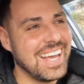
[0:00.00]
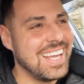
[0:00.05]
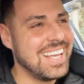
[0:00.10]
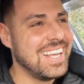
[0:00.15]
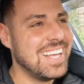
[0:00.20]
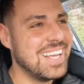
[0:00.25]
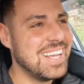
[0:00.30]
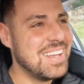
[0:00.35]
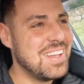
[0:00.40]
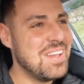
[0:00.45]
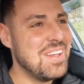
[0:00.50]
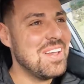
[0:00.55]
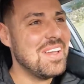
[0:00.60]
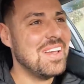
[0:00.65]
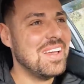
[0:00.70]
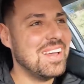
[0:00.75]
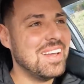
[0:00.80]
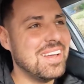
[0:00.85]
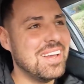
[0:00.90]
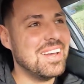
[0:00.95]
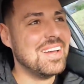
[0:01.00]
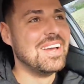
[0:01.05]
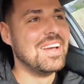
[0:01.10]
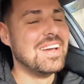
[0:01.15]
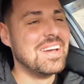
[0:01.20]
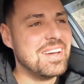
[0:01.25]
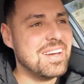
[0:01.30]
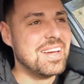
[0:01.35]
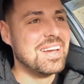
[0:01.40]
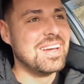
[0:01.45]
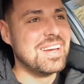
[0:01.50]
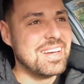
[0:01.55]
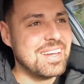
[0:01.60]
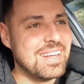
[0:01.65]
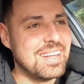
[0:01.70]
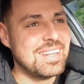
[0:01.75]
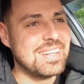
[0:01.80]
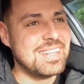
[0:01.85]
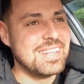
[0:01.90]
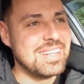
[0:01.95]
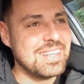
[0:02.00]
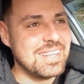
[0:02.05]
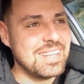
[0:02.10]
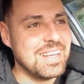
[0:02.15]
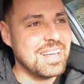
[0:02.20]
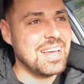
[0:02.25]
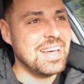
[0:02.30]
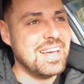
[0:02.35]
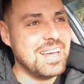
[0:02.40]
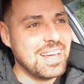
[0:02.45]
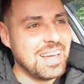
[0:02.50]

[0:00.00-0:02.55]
Comes in power exchange of a full tank, that's it, that's my car.